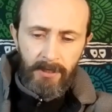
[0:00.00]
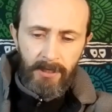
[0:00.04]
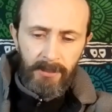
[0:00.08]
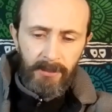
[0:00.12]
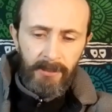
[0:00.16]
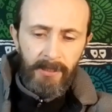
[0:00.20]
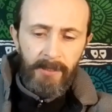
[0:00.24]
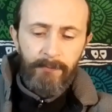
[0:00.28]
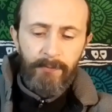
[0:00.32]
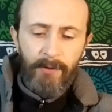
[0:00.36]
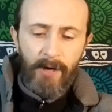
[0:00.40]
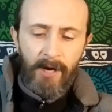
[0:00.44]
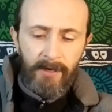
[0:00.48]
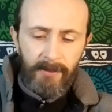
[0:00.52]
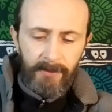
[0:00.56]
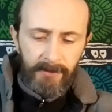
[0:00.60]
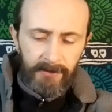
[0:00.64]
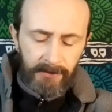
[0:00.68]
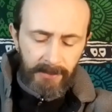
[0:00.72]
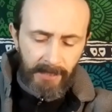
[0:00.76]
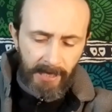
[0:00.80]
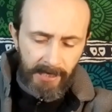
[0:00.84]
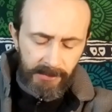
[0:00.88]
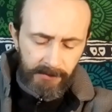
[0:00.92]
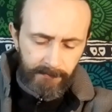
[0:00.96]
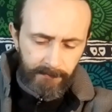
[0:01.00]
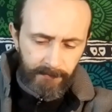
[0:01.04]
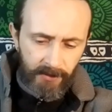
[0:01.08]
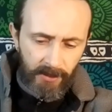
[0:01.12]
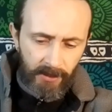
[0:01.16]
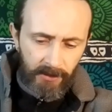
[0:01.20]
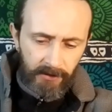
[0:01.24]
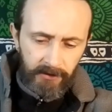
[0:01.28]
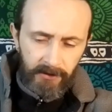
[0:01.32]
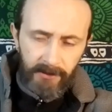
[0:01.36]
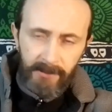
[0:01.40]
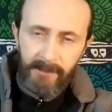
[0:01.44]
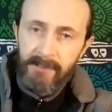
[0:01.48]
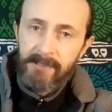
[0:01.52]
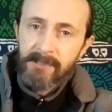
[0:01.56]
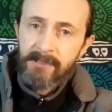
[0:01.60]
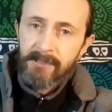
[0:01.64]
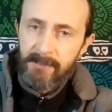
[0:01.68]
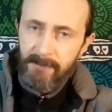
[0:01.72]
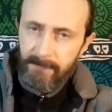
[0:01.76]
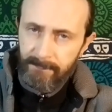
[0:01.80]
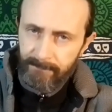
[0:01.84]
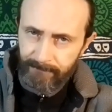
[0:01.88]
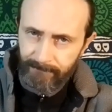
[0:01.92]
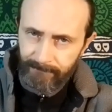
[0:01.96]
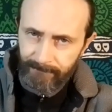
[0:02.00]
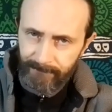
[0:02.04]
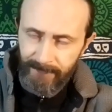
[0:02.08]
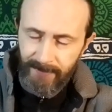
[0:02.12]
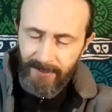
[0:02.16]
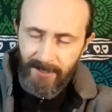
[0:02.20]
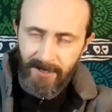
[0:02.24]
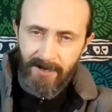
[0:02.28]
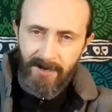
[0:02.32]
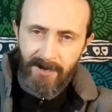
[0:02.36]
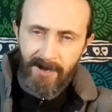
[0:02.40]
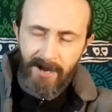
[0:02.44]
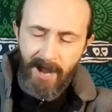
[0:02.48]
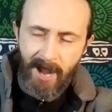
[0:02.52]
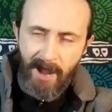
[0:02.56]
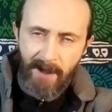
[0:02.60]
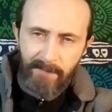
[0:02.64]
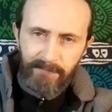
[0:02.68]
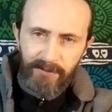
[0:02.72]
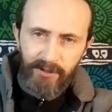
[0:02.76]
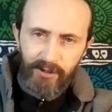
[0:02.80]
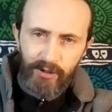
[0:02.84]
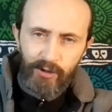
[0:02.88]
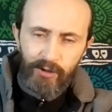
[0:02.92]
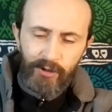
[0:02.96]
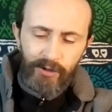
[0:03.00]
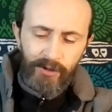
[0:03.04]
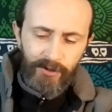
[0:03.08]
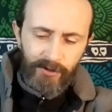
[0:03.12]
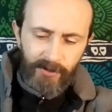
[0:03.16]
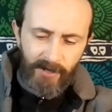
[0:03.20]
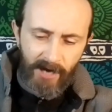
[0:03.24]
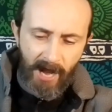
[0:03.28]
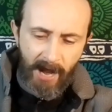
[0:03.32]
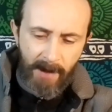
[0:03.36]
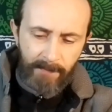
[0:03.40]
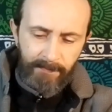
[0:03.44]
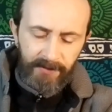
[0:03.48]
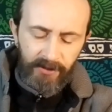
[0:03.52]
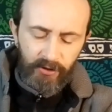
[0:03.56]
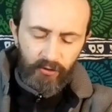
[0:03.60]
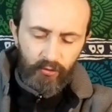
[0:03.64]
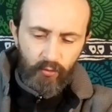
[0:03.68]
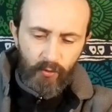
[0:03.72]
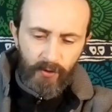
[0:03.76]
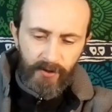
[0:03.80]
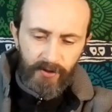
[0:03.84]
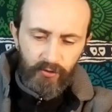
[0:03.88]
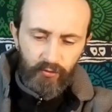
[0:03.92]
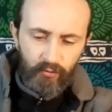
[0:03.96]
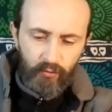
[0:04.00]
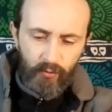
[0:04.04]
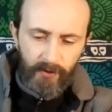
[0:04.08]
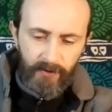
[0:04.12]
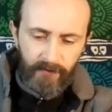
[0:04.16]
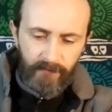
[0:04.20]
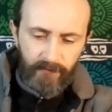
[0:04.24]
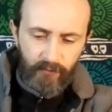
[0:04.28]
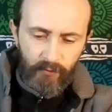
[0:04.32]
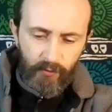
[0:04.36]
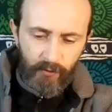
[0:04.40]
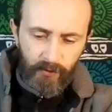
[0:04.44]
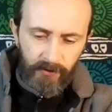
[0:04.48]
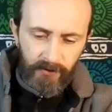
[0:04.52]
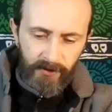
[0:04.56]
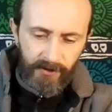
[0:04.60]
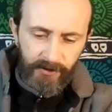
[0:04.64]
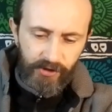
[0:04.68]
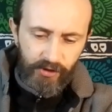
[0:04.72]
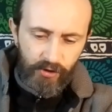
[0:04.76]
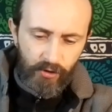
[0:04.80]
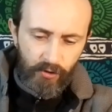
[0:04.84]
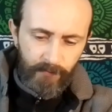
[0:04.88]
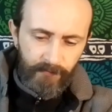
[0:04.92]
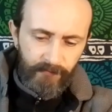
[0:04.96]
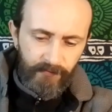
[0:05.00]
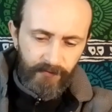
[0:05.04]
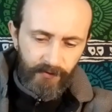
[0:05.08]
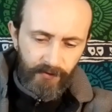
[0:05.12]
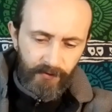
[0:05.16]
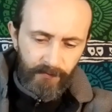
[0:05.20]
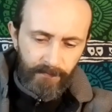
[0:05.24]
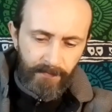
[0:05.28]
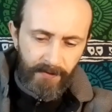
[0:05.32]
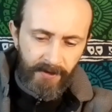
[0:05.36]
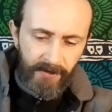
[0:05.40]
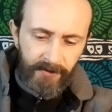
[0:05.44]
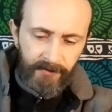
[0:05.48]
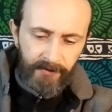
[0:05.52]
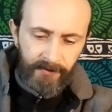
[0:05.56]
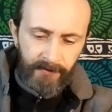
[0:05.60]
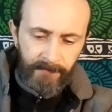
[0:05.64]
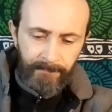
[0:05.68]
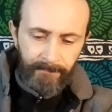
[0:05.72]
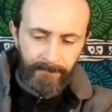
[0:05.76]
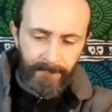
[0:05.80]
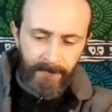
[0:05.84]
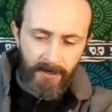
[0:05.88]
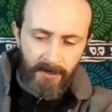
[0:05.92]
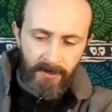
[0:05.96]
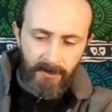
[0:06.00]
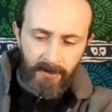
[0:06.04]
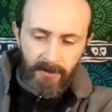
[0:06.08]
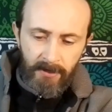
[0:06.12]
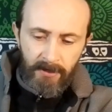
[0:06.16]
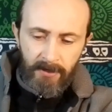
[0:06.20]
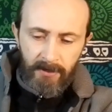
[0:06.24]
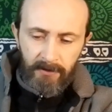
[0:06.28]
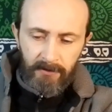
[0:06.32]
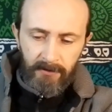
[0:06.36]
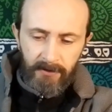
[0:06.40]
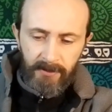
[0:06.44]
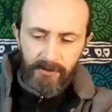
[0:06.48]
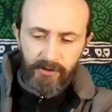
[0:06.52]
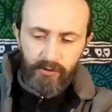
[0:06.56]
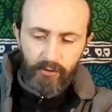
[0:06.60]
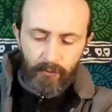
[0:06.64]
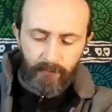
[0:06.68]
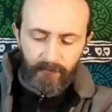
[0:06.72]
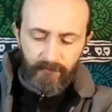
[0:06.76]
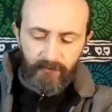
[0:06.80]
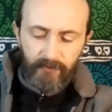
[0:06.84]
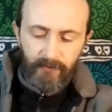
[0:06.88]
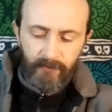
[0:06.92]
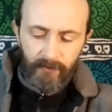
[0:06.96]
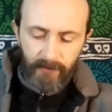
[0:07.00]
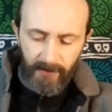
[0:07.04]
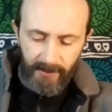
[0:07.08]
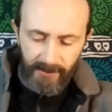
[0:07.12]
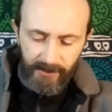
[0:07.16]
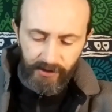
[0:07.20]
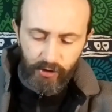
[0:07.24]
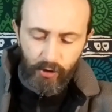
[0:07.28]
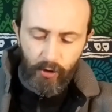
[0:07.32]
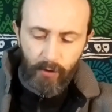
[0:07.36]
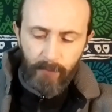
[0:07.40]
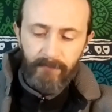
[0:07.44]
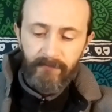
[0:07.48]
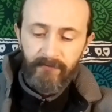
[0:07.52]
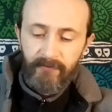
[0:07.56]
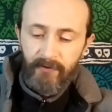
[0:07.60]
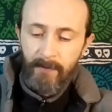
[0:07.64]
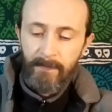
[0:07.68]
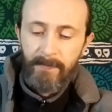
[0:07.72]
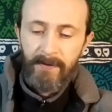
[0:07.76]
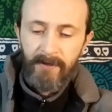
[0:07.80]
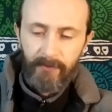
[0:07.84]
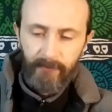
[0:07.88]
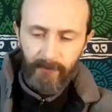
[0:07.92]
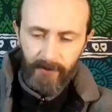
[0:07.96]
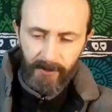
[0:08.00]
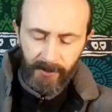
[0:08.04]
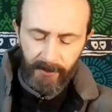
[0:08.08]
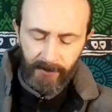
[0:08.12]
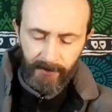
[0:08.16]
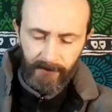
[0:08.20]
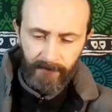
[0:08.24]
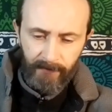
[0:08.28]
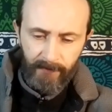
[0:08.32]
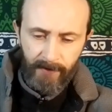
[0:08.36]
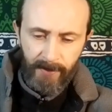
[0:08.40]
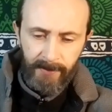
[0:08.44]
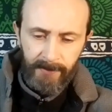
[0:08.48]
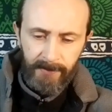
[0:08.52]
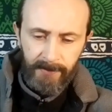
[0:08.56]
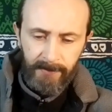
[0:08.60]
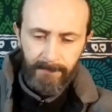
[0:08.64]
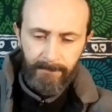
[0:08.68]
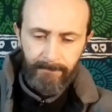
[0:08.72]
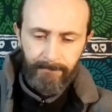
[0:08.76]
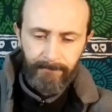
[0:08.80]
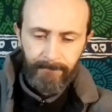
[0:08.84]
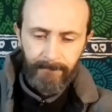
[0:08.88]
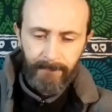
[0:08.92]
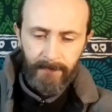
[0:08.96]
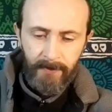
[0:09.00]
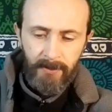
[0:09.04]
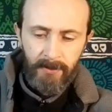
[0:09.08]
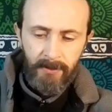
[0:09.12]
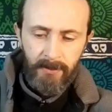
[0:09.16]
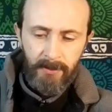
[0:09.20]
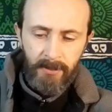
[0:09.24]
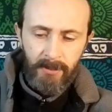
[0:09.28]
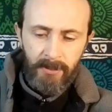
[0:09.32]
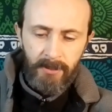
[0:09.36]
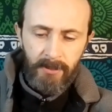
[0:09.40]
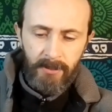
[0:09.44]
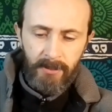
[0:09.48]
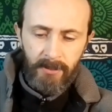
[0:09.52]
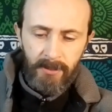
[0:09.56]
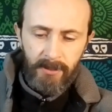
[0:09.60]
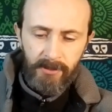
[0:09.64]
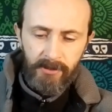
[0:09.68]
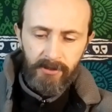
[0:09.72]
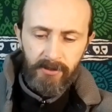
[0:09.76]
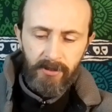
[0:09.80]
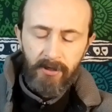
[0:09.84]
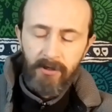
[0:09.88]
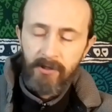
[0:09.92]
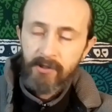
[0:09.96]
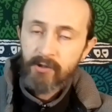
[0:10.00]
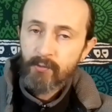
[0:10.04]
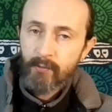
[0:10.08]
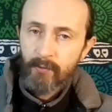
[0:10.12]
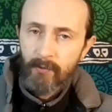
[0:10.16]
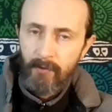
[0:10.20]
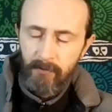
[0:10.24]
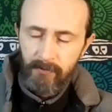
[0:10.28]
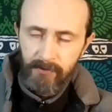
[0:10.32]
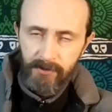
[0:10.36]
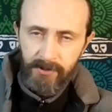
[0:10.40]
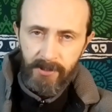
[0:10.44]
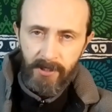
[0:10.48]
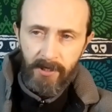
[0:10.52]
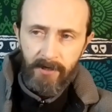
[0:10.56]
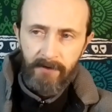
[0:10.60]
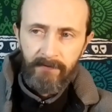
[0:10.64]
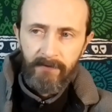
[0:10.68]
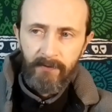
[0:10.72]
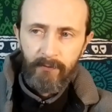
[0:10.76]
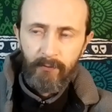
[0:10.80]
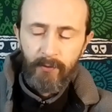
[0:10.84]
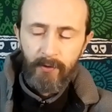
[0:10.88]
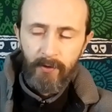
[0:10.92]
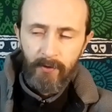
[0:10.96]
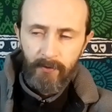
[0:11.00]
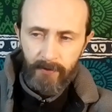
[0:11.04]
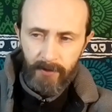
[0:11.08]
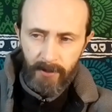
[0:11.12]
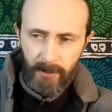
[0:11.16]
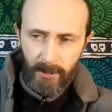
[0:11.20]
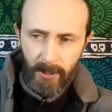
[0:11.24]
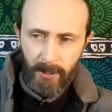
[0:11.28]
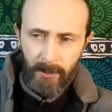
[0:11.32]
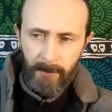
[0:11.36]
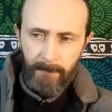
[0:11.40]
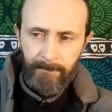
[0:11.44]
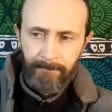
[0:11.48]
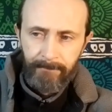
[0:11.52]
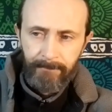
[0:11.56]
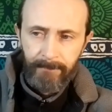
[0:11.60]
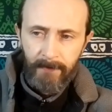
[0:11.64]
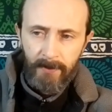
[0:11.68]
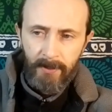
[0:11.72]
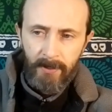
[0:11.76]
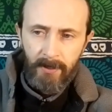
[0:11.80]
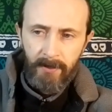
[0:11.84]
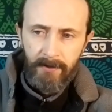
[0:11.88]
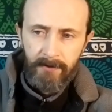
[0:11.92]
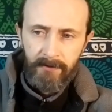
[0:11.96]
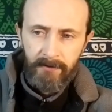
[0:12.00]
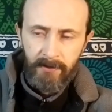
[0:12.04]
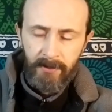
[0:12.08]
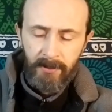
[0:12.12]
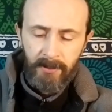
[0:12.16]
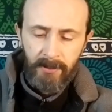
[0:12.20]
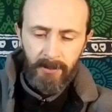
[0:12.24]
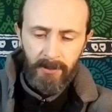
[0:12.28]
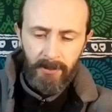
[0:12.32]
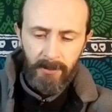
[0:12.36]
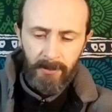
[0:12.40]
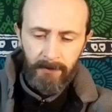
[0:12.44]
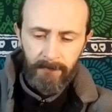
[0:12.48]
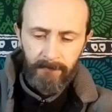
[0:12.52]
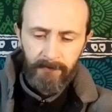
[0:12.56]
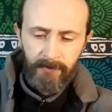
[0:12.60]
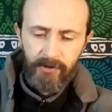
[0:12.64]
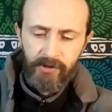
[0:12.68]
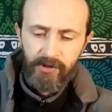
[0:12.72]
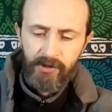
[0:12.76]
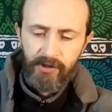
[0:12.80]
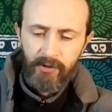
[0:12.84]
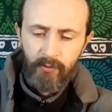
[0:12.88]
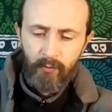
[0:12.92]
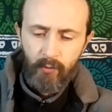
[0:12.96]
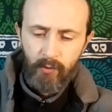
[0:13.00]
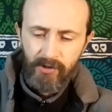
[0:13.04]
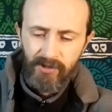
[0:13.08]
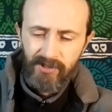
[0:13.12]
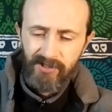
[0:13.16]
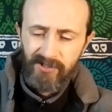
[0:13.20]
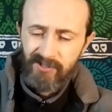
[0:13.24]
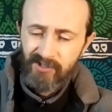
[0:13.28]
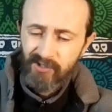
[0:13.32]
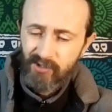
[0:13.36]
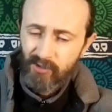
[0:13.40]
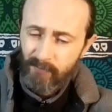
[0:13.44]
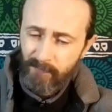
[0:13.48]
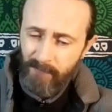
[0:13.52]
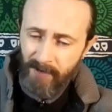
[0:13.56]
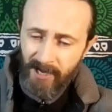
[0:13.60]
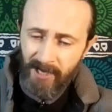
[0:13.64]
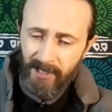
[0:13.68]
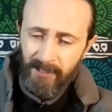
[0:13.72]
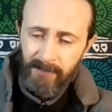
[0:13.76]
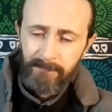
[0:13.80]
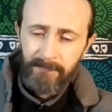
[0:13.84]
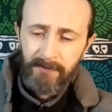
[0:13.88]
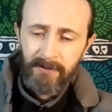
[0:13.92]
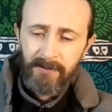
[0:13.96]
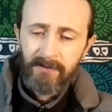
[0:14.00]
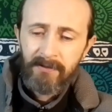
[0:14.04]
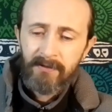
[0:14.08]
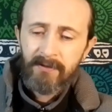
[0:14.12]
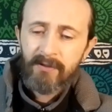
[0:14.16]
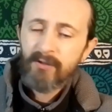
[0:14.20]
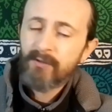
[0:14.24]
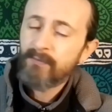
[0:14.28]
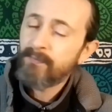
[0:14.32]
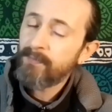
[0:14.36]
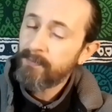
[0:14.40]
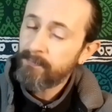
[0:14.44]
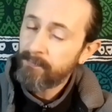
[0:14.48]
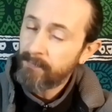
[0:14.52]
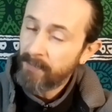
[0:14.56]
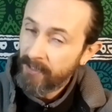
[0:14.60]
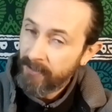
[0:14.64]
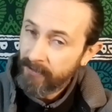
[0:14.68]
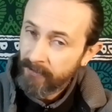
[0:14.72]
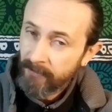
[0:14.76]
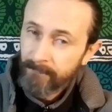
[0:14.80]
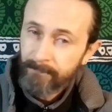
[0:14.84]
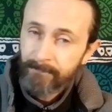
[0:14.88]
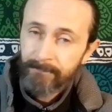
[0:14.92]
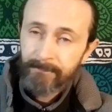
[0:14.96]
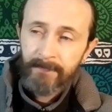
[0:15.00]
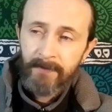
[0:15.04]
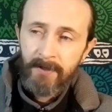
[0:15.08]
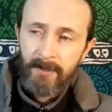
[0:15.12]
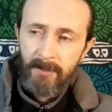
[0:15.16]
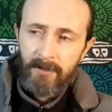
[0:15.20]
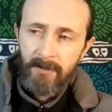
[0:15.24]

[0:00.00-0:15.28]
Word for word: And Libra, last but not least, Happy New Year, happy twenty twenty-four. Let's hope for the better. Let's hope for, let's hope for a better year, right? As long as we're all safe and we're okay. I think uh, this year wasn't so bad, but it could have been better,